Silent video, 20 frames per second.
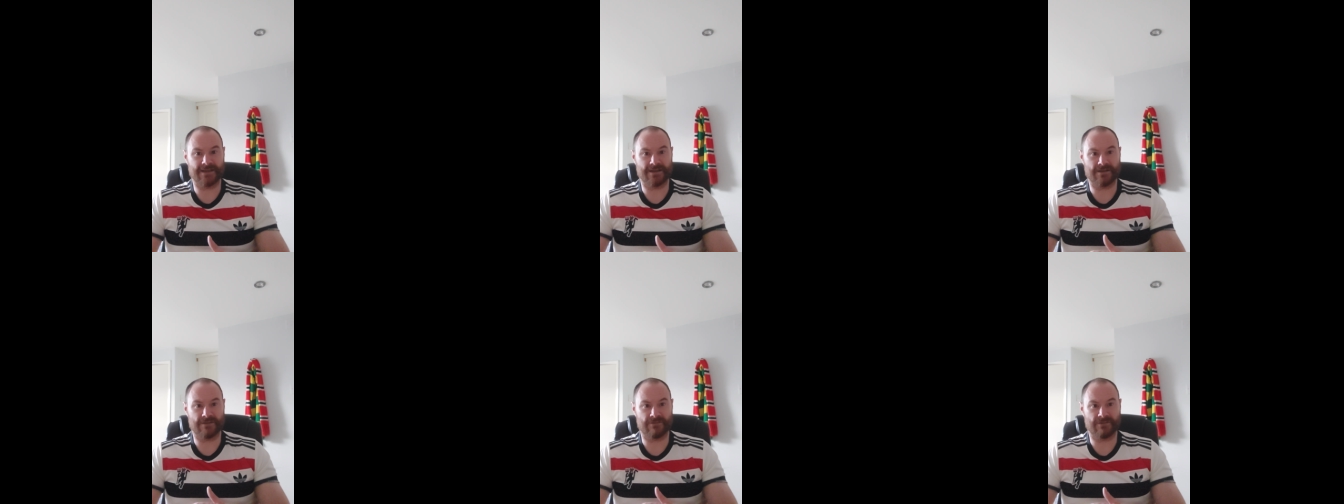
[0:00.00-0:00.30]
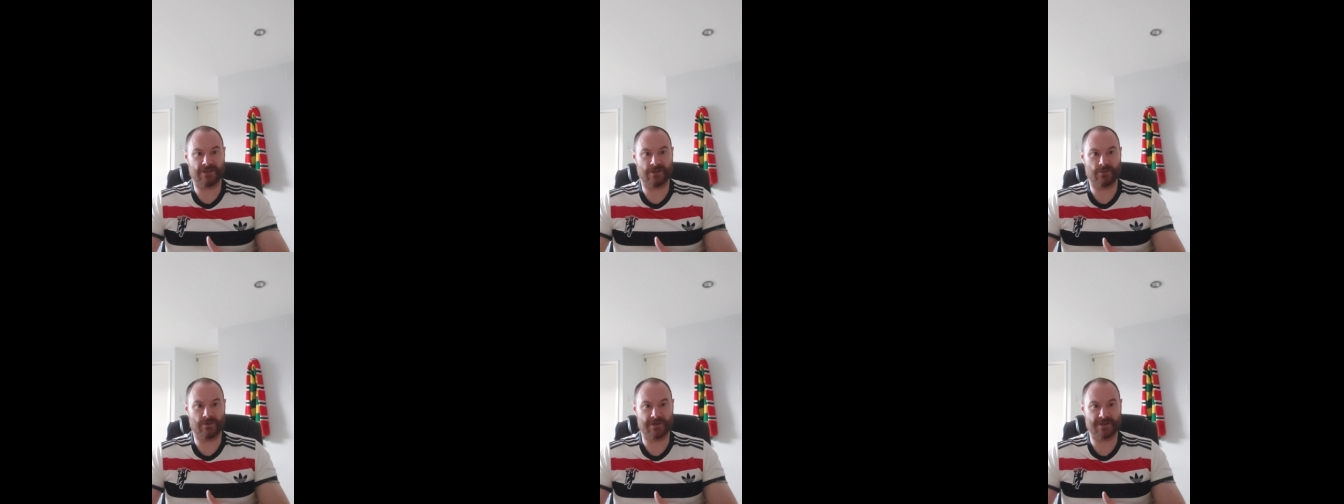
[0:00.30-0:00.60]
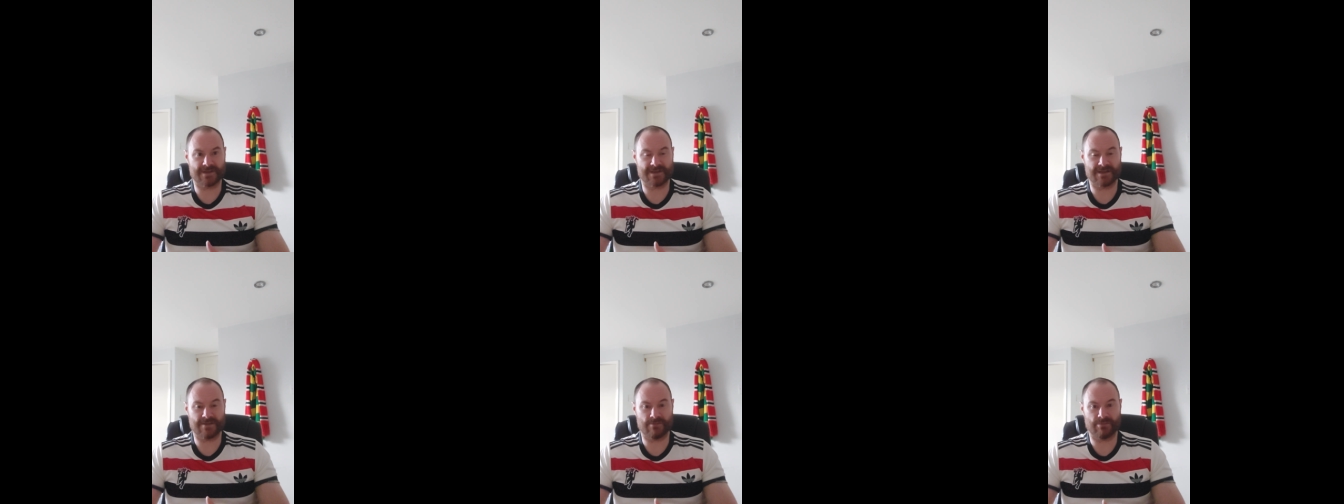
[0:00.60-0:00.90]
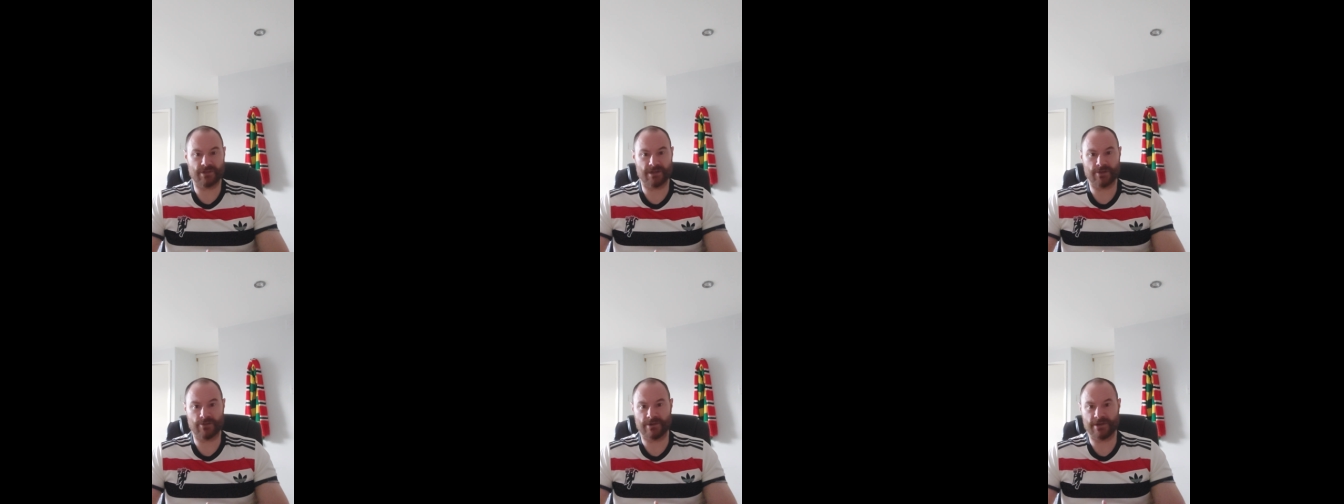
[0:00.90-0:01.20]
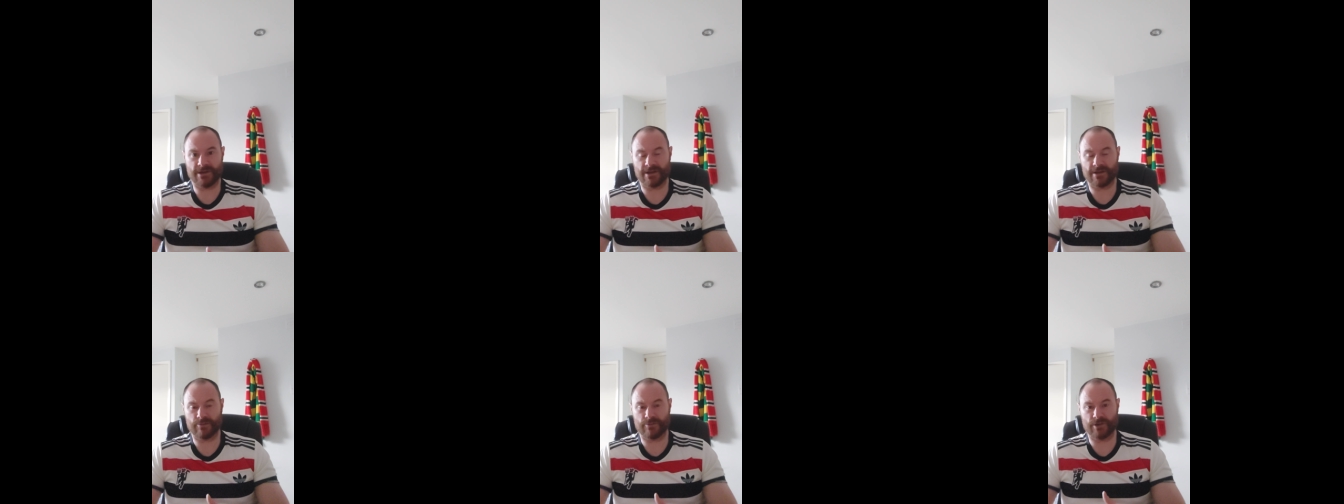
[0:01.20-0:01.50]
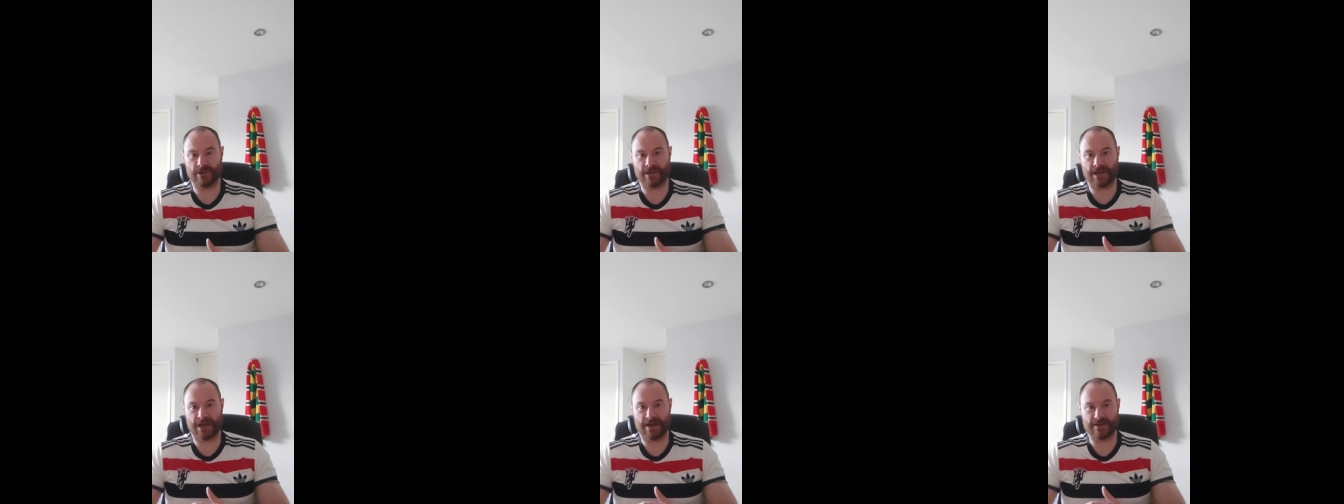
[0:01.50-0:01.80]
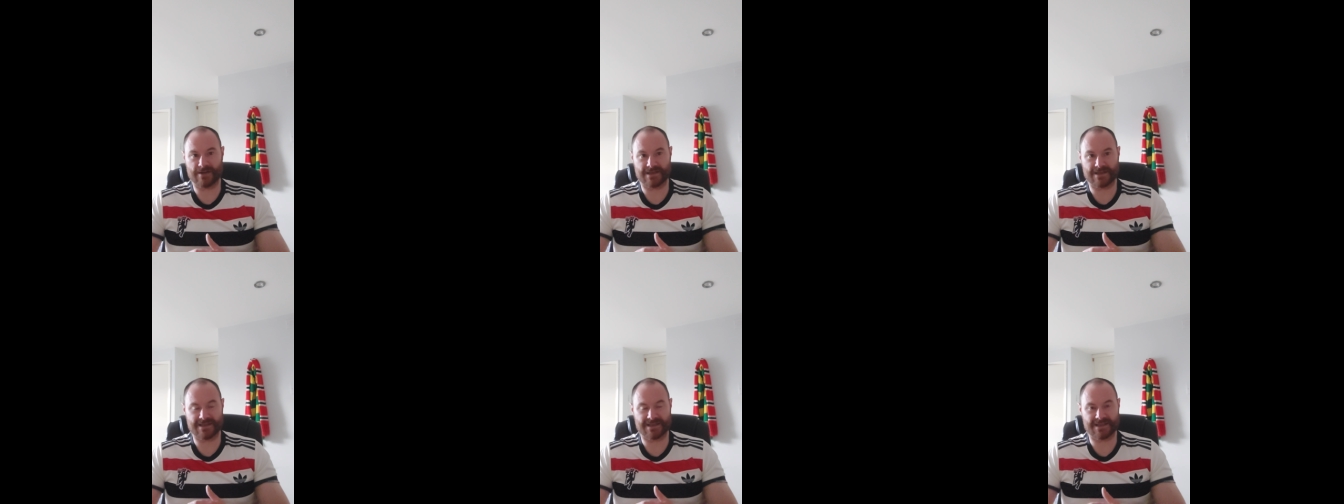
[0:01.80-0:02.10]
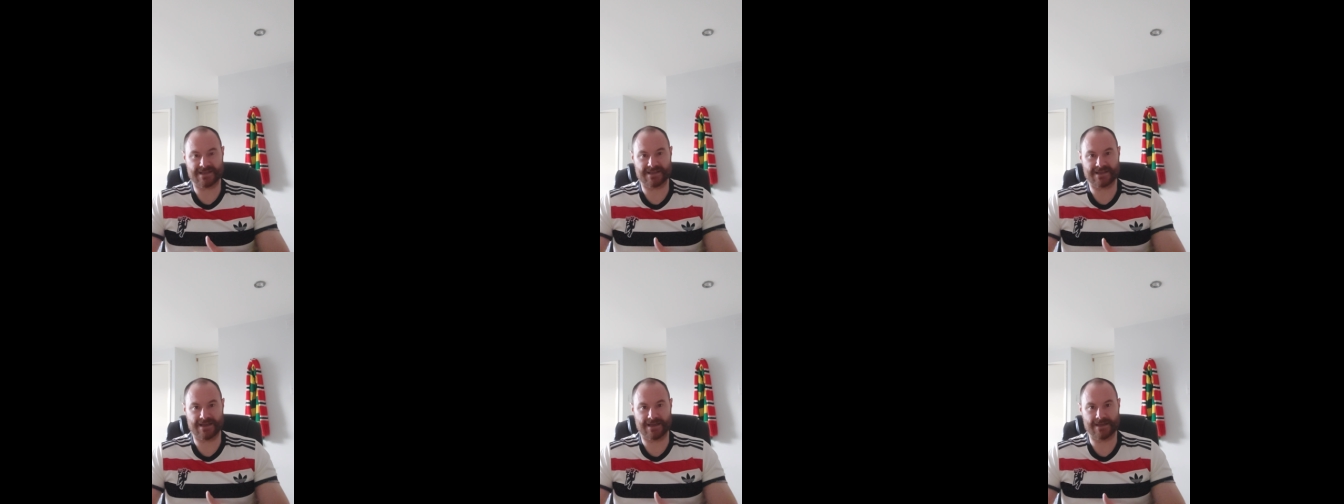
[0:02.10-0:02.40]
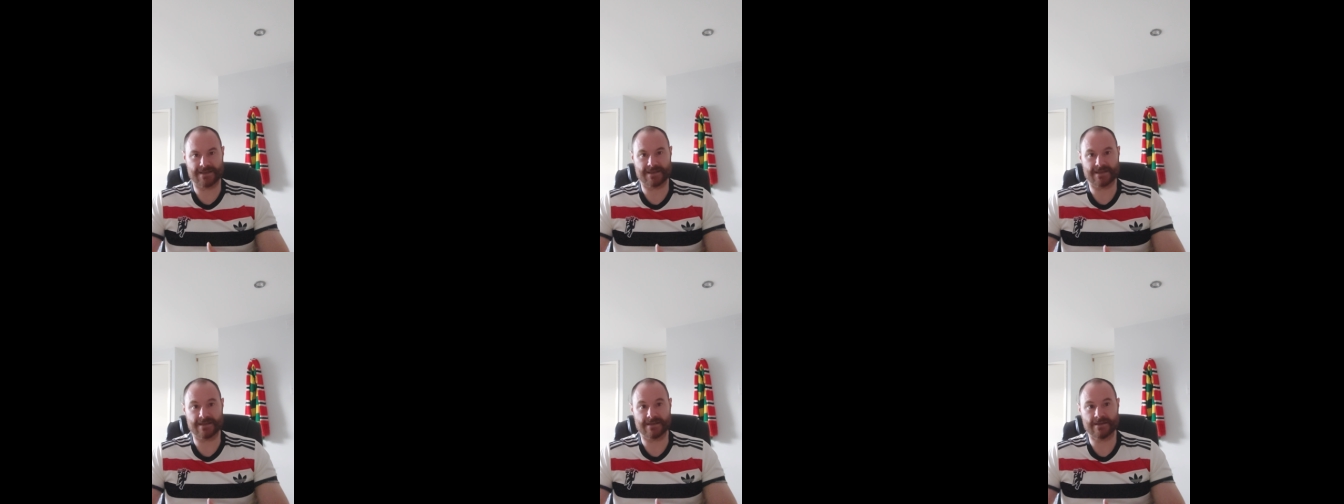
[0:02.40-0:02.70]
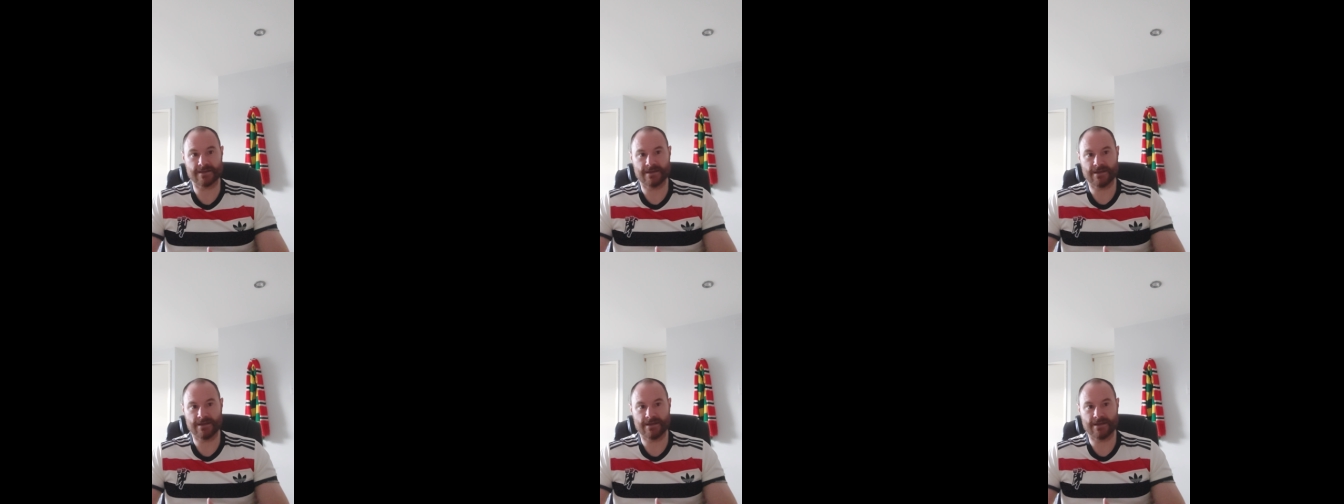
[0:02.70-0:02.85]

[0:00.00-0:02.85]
and I really want to see him play week in, week out, so that's exciting.